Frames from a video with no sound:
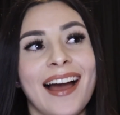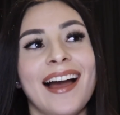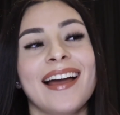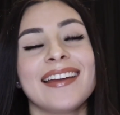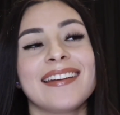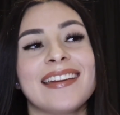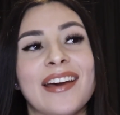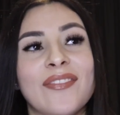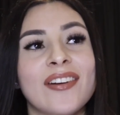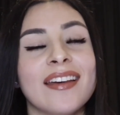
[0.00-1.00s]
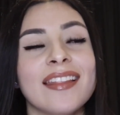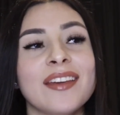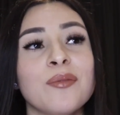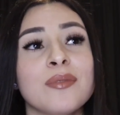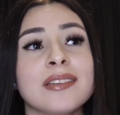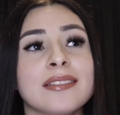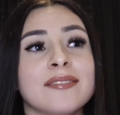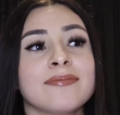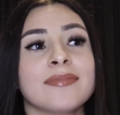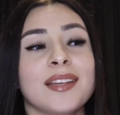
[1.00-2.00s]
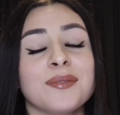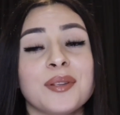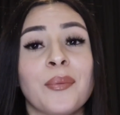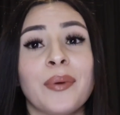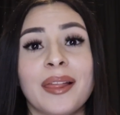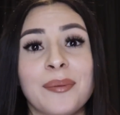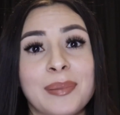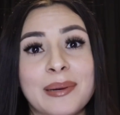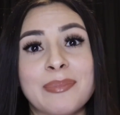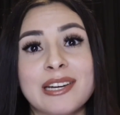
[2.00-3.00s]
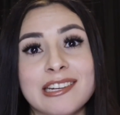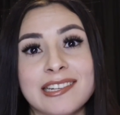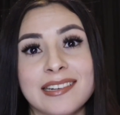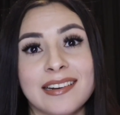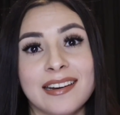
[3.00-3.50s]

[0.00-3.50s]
I definitely was. It was a really big push